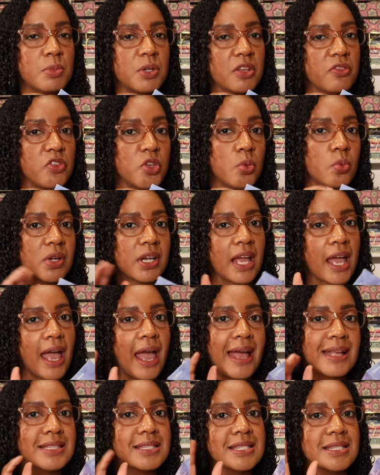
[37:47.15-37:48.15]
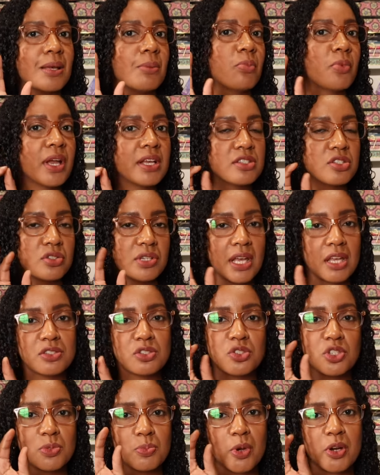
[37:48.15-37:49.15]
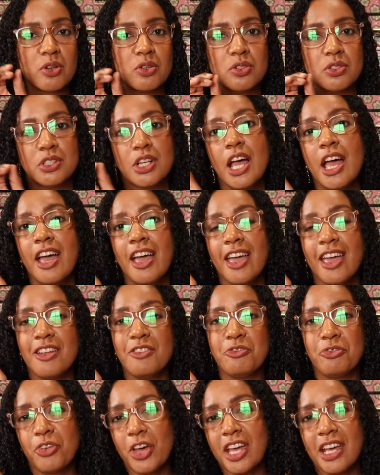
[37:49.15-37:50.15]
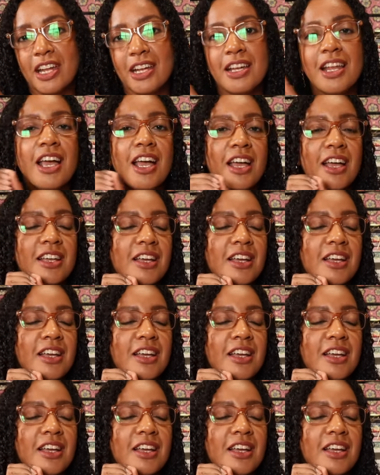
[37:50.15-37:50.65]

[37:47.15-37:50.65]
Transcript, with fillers: But if you want to add some razzle dazzle sparkle and fun